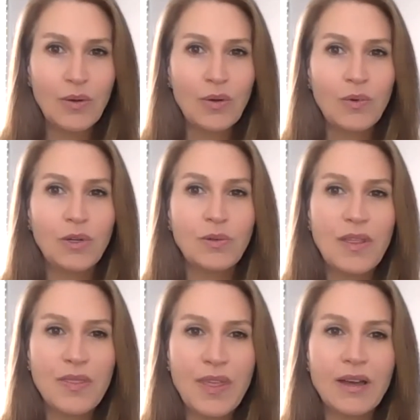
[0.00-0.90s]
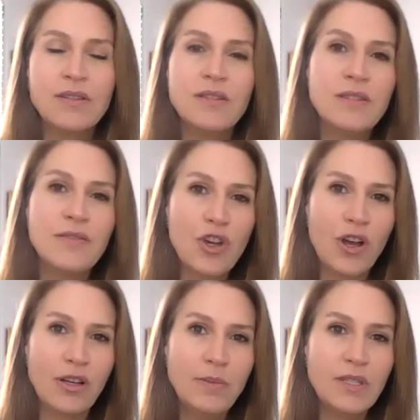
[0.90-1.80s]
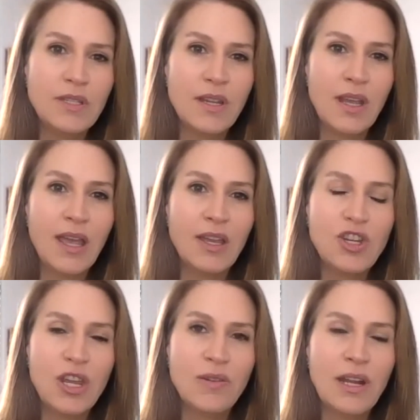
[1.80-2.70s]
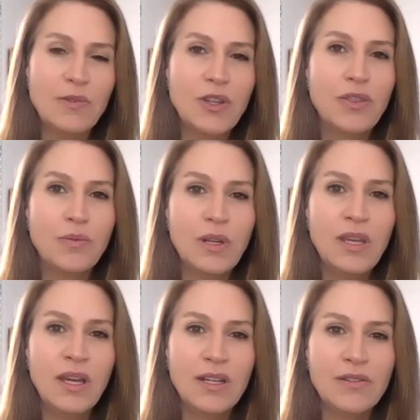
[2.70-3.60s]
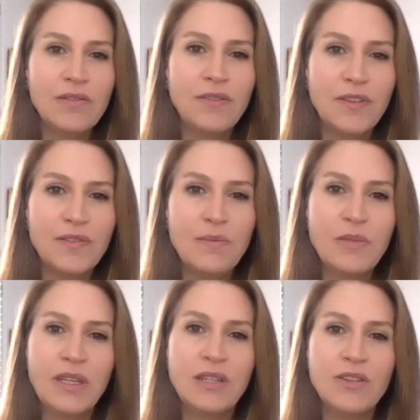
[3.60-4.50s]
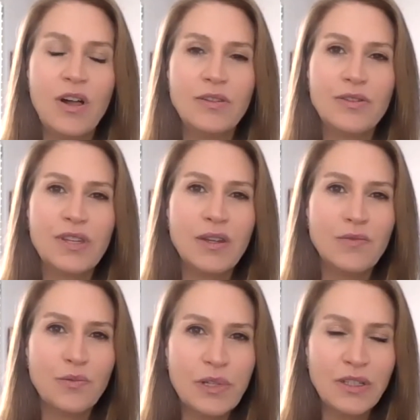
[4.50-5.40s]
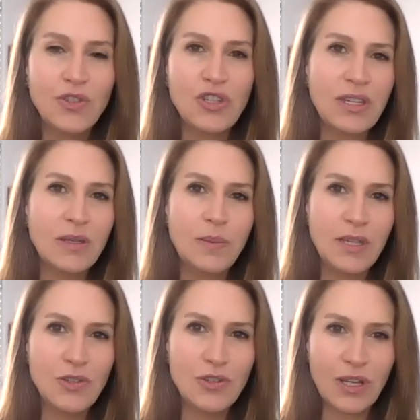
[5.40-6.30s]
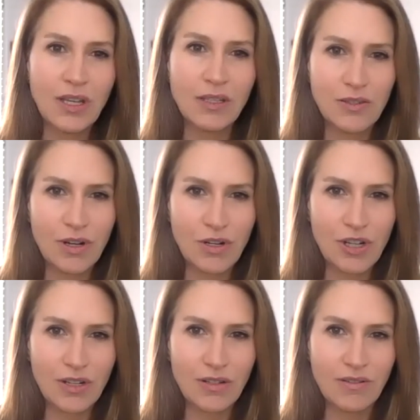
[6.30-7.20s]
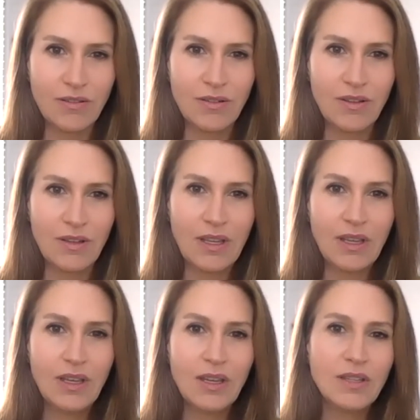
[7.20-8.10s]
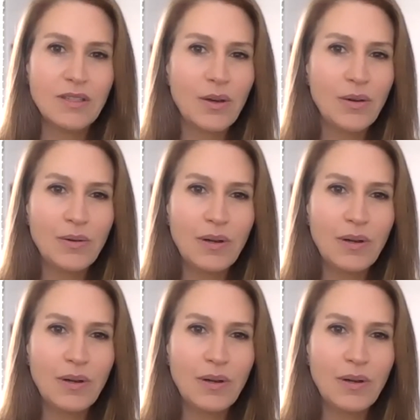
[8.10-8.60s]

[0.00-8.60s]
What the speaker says: will create thousands of jobs and generate up to $350 million in real GDP during construction. So